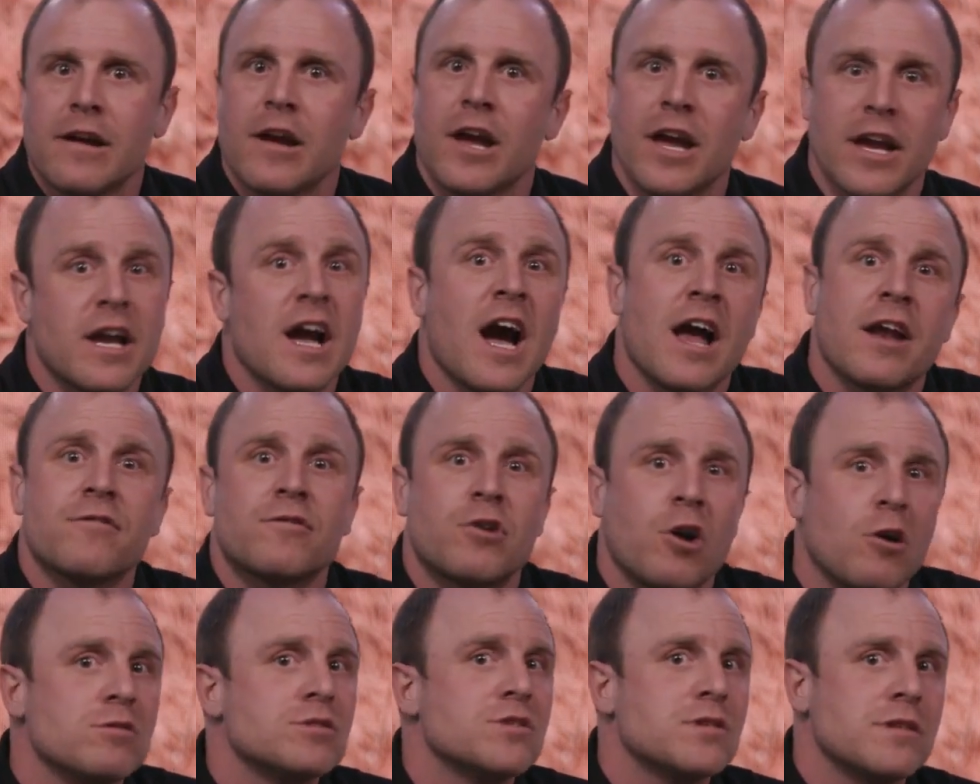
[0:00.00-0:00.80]
It kind of
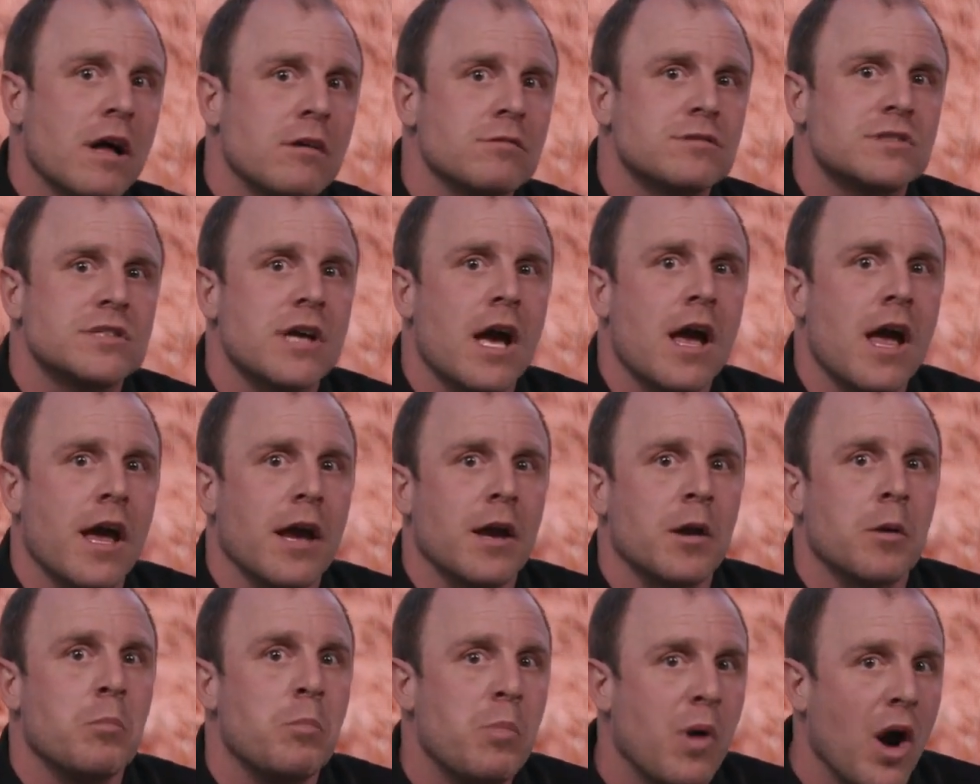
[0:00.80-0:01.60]
goes without
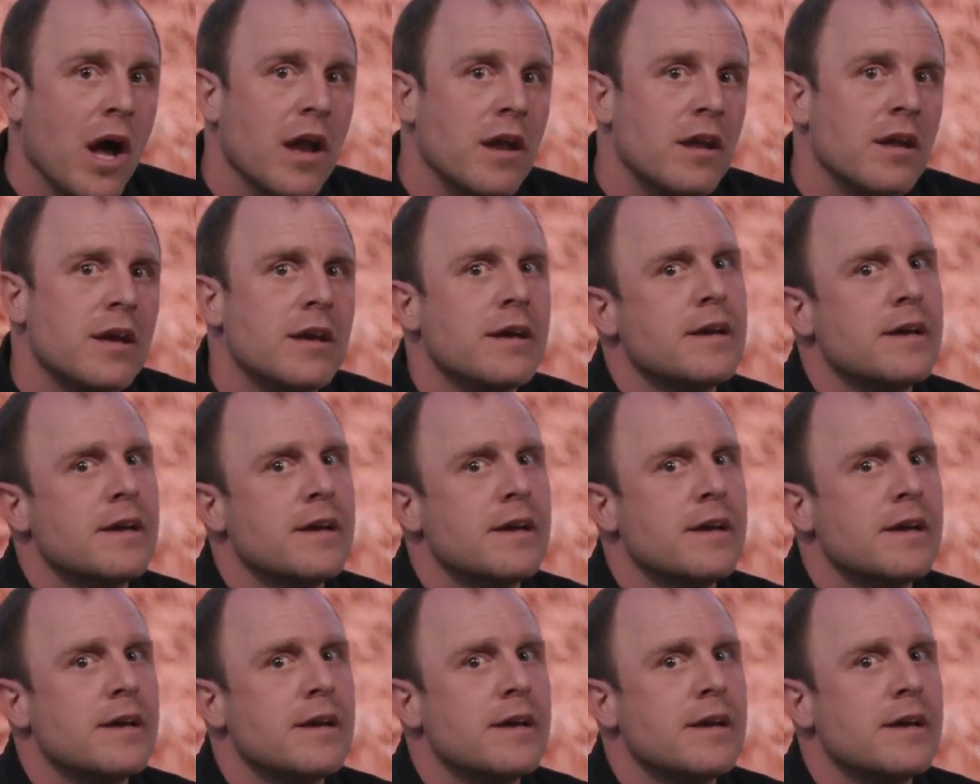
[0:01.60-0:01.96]
saying, but